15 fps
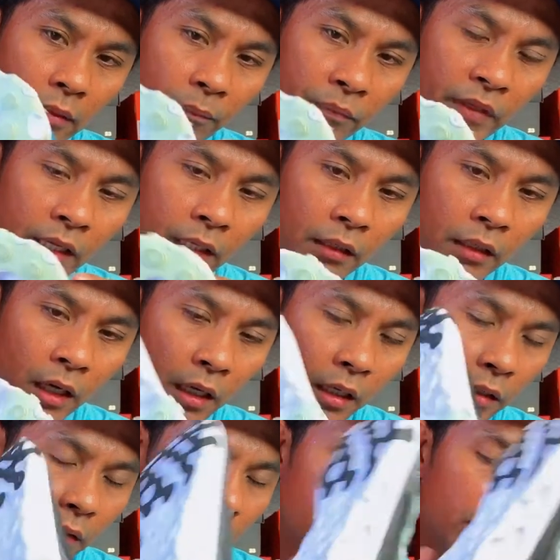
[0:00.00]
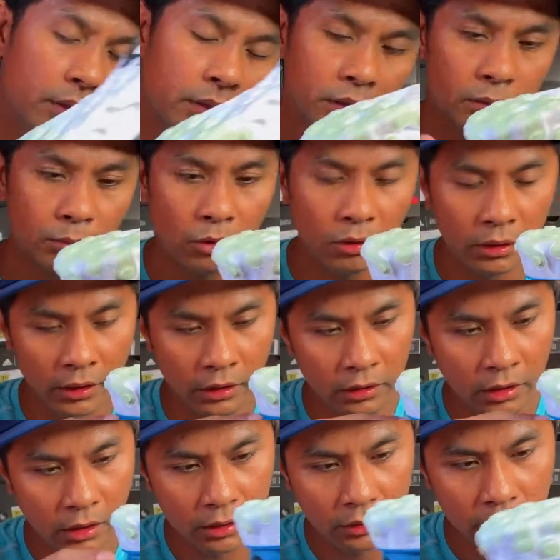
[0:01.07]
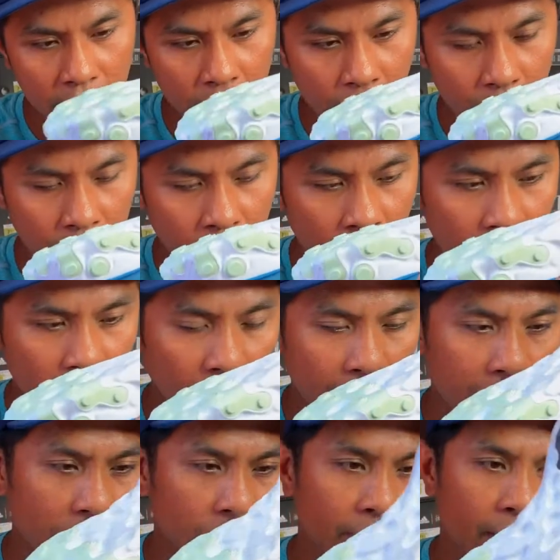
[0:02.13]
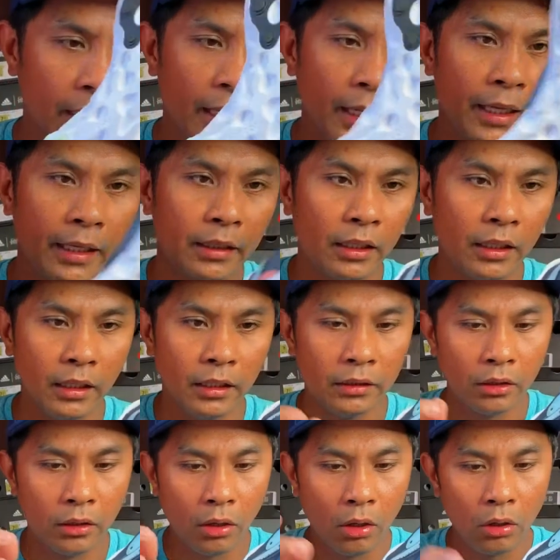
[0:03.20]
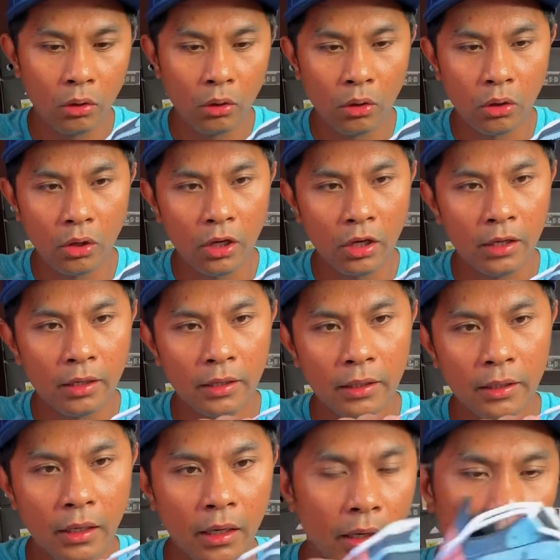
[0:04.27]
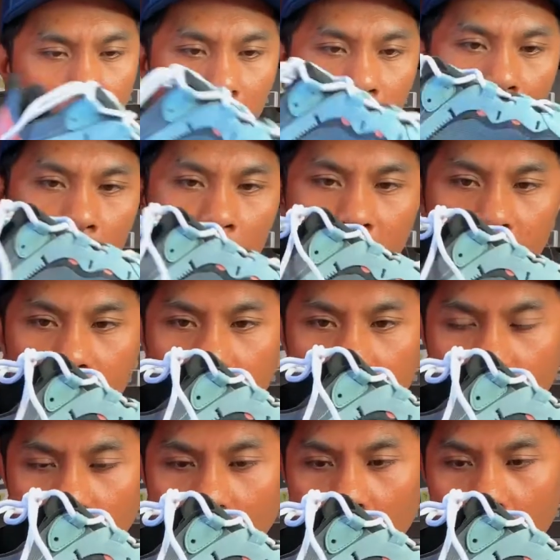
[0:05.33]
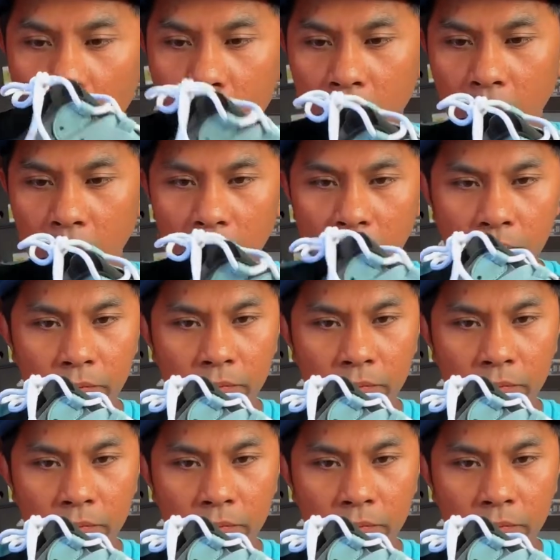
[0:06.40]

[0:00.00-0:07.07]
heel guard, small heel guard with Nike React. Color, not bad for the color though.